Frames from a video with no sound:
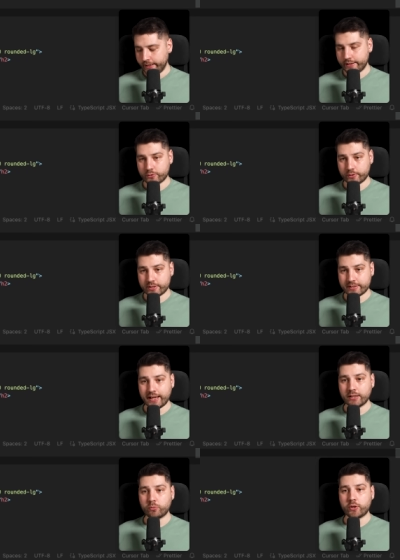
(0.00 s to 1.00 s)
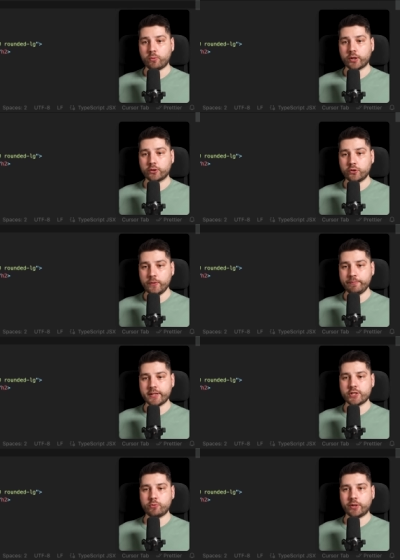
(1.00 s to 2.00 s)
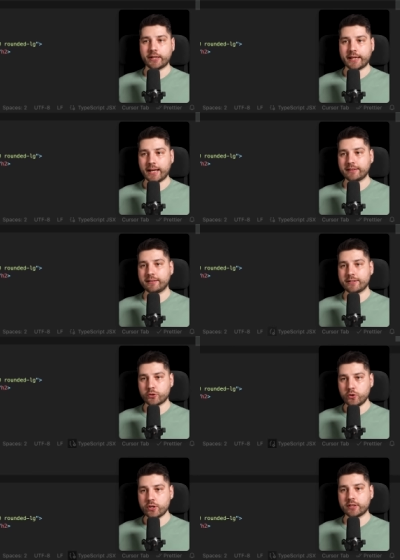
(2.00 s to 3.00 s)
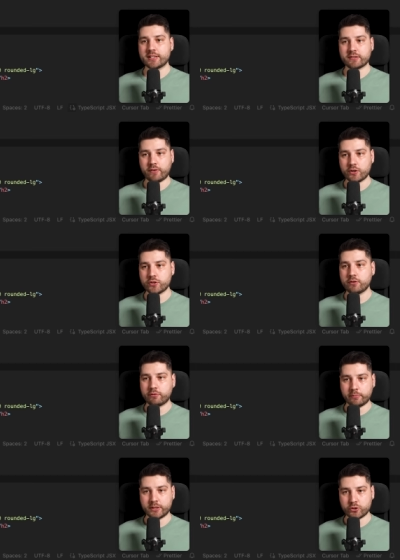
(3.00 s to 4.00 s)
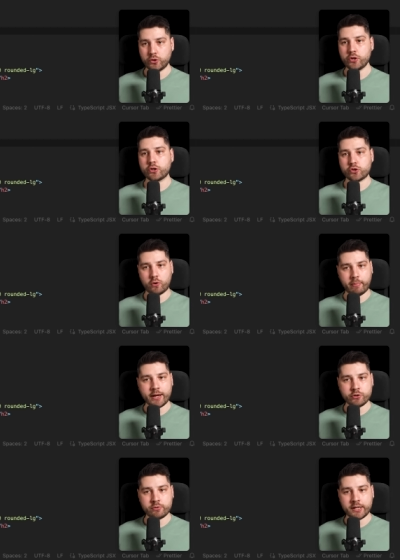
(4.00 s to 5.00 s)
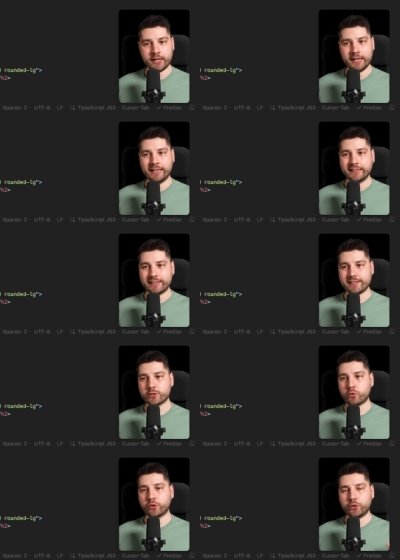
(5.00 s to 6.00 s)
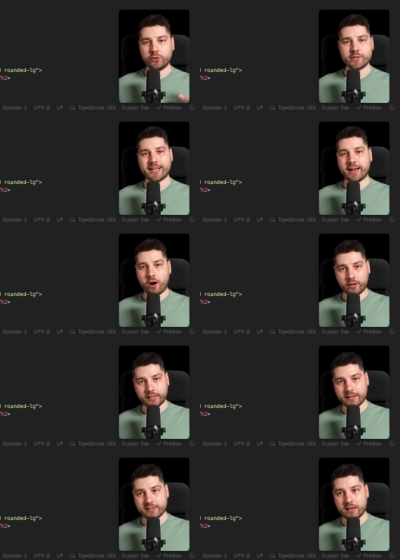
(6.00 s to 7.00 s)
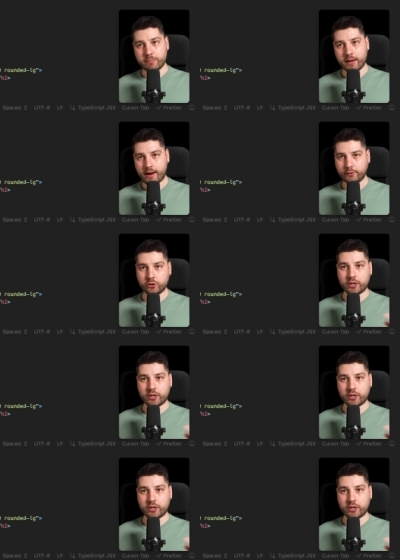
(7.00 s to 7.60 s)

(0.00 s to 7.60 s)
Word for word: And so instead, what you want to do is you want to get this hook, this function from this hook, show boundary. This is going to use a context API to